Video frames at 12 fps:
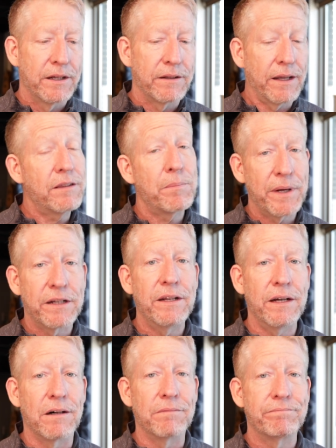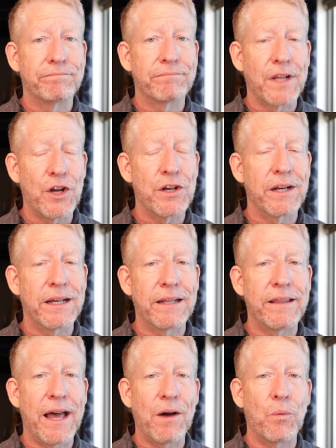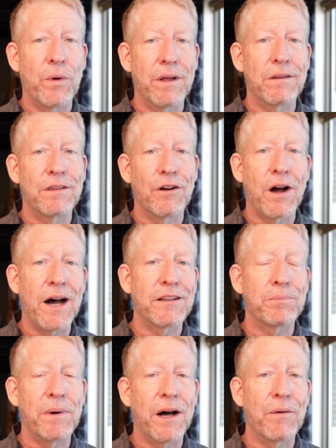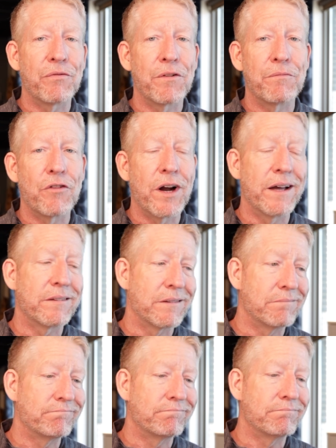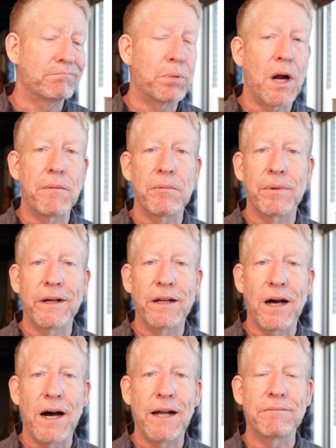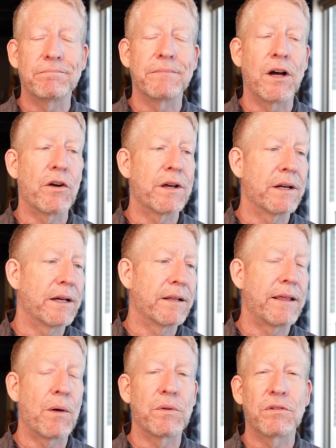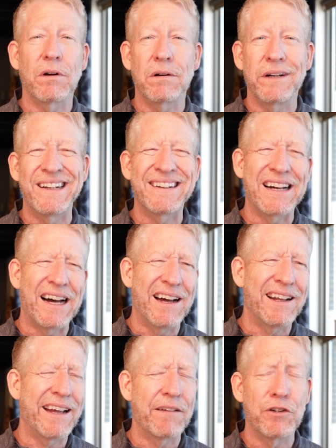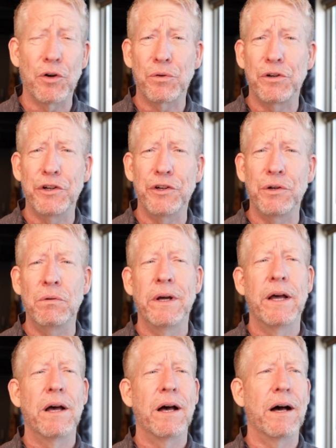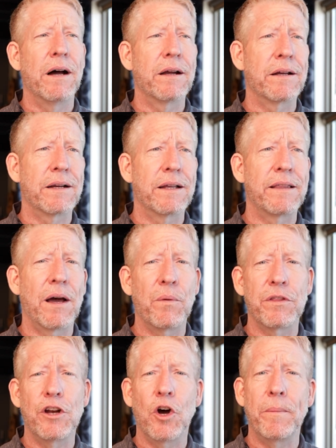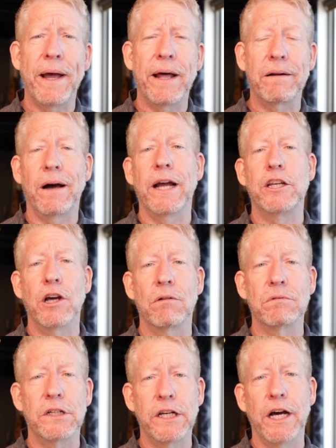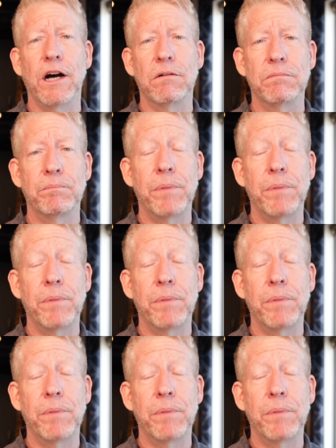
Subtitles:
That's a big deal. Are you going to get that with your hotspot from Verizon? Probably not. Are you going to get that with Starlink? I have no clue. Are you going to get that with Nomad? I don't know.